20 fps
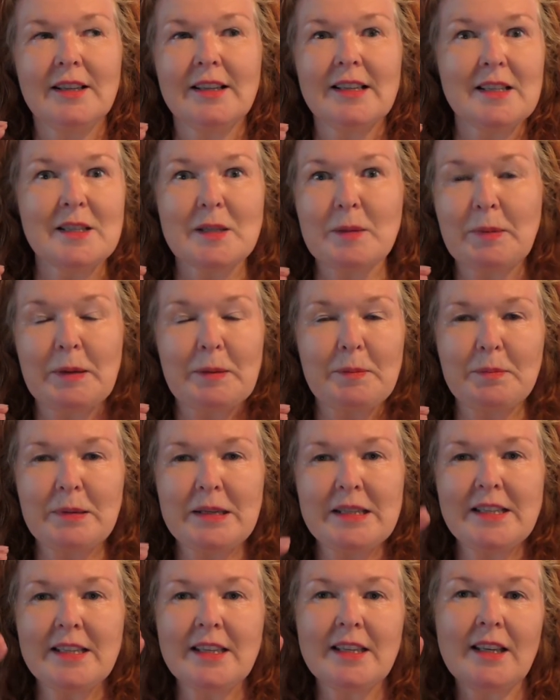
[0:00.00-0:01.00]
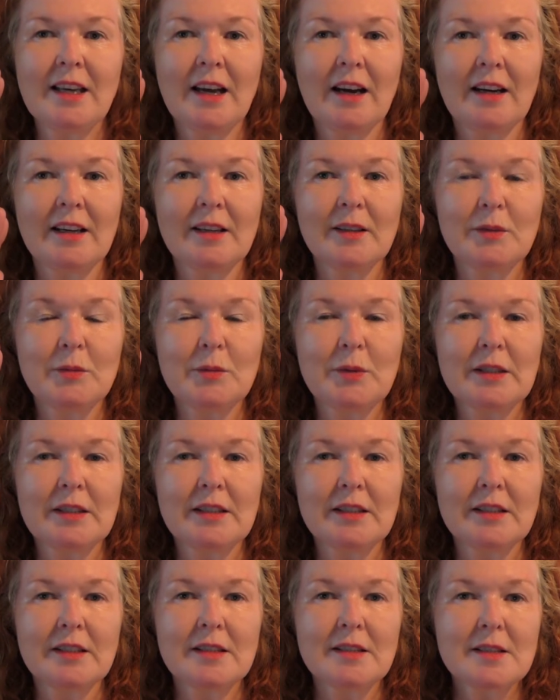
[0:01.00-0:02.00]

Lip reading: it's a bit busy, I will